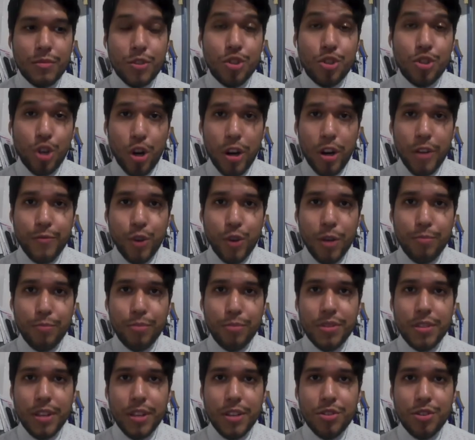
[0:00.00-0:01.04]
During voting
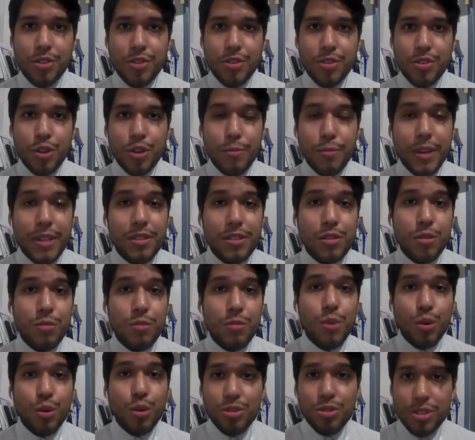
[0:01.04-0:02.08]
procedures, you may still
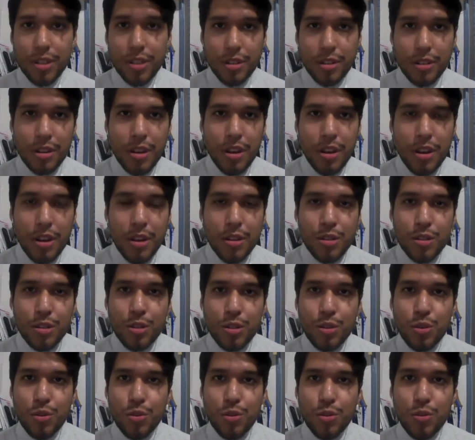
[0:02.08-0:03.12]
motion
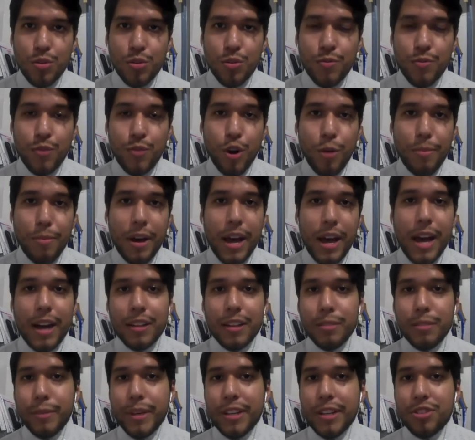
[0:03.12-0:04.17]
to vote by
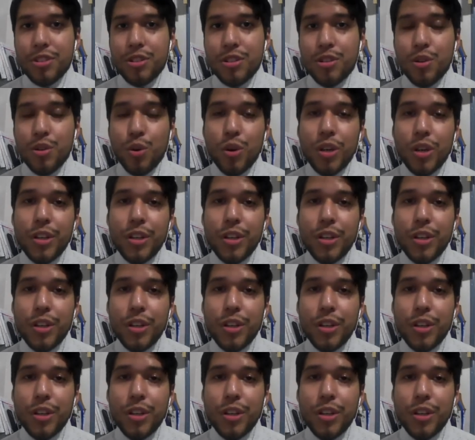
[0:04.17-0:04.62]
acclamation or